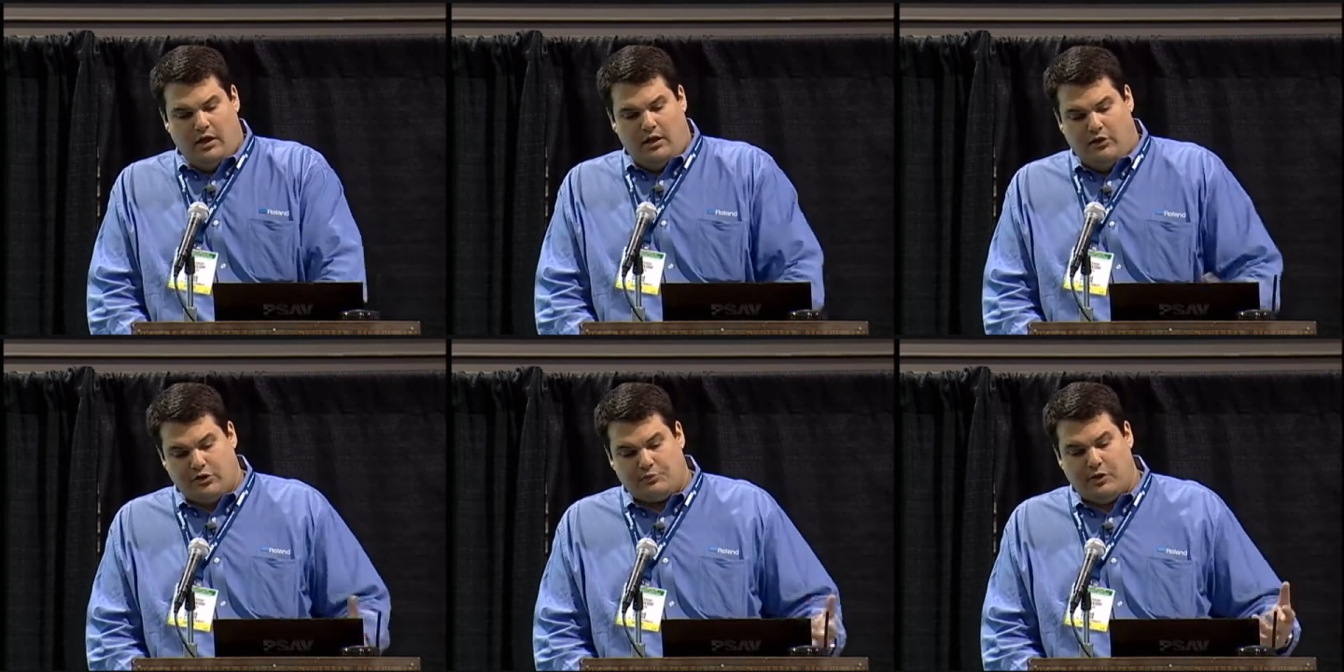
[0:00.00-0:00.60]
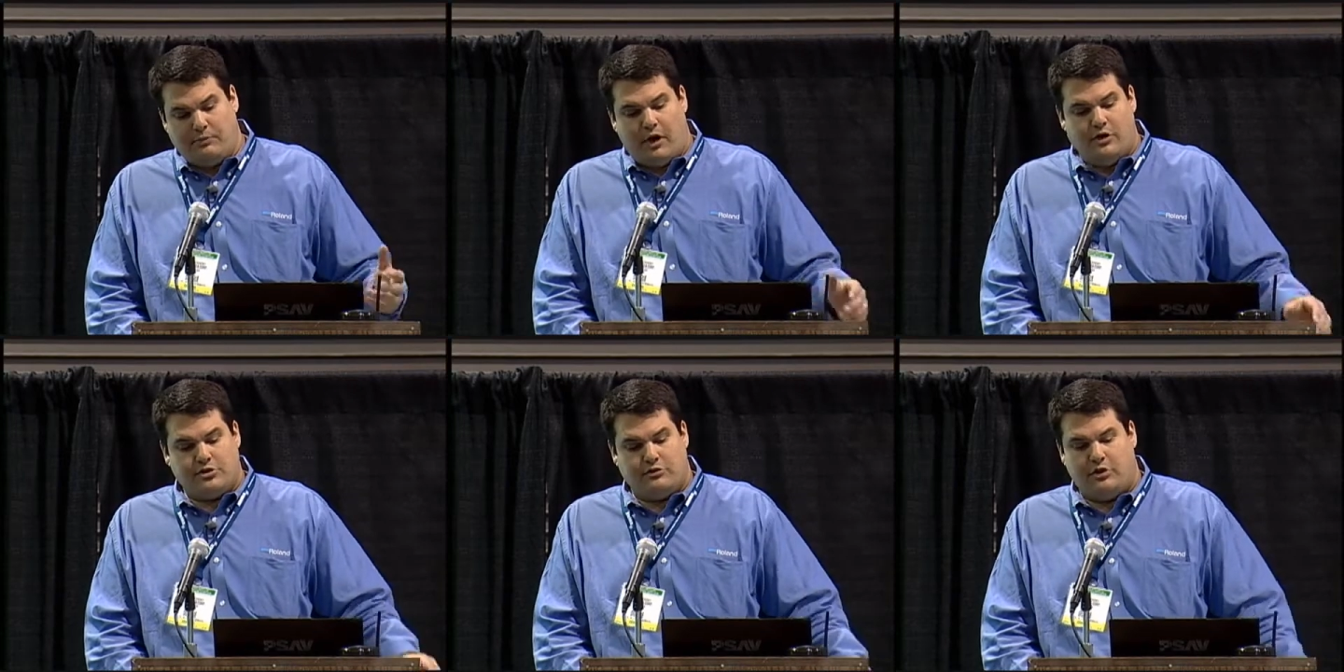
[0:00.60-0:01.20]
Those print
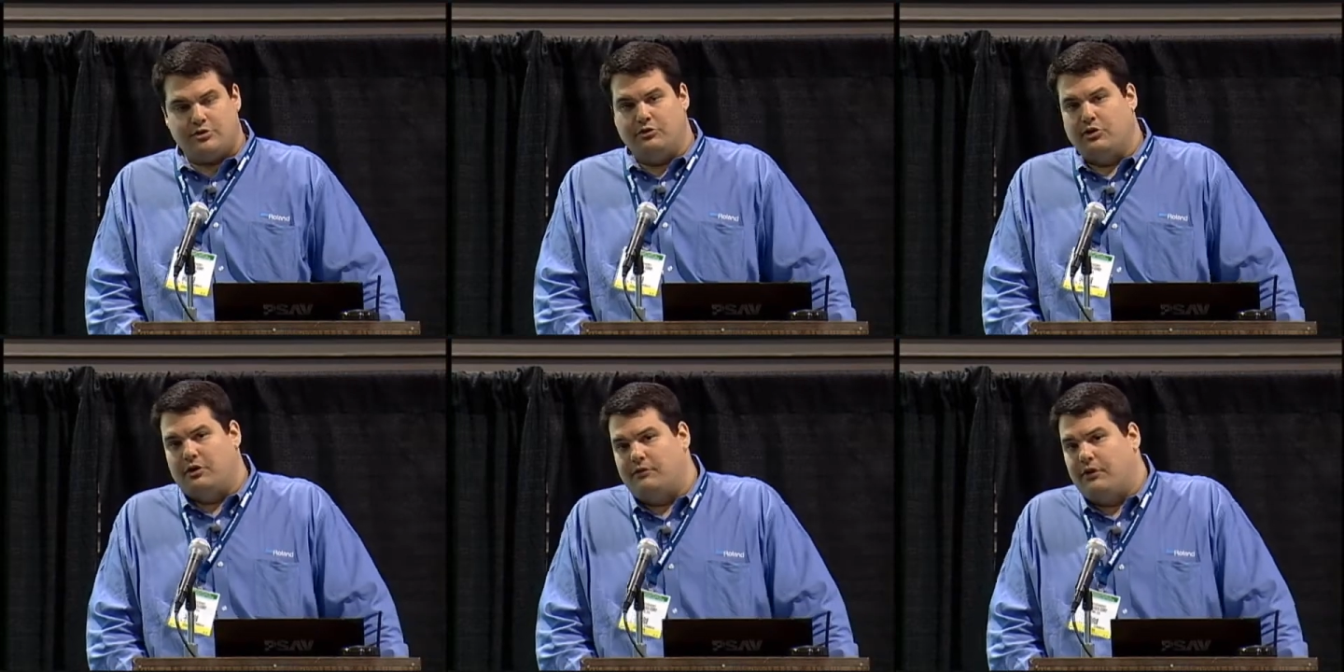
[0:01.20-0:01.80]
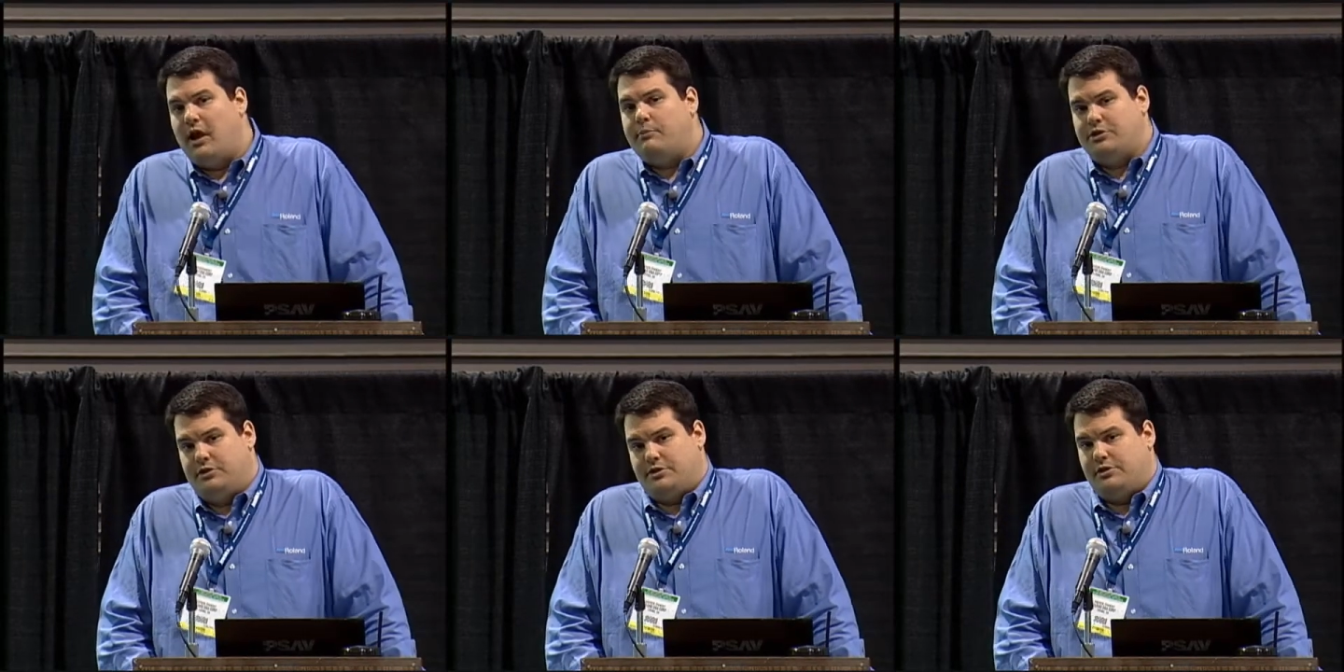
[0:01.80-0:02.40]
buyers are also looking for
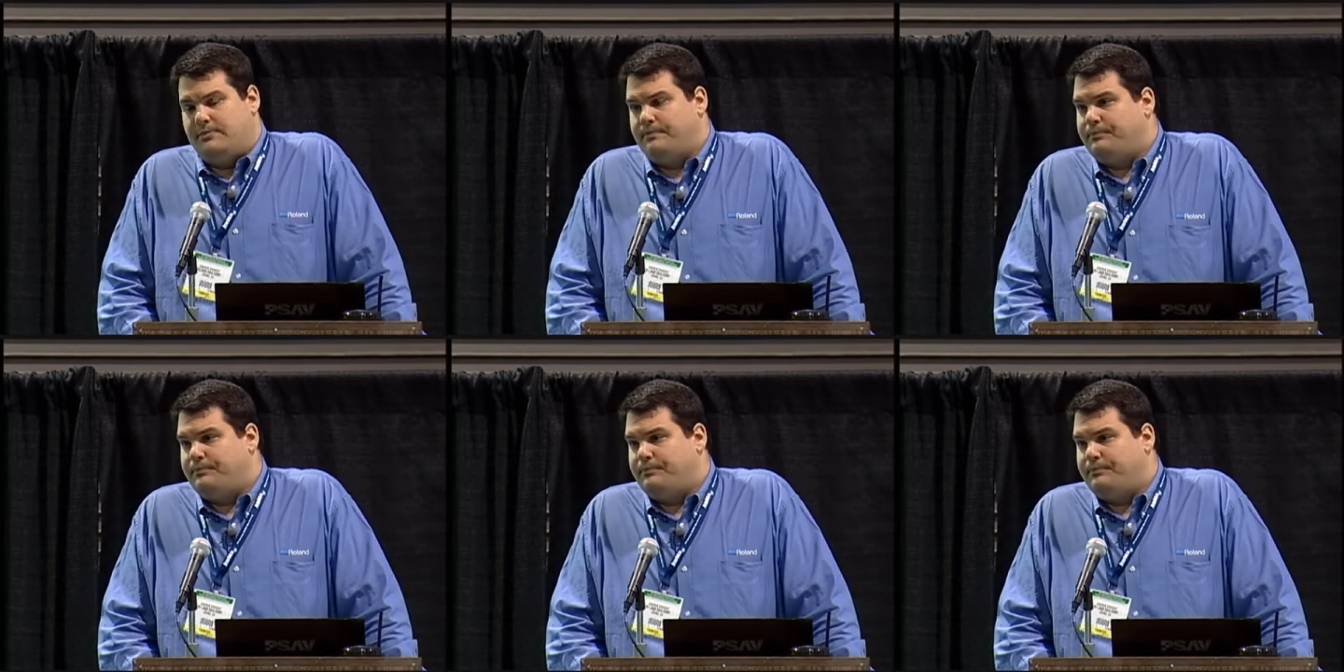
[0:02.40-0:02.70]
options.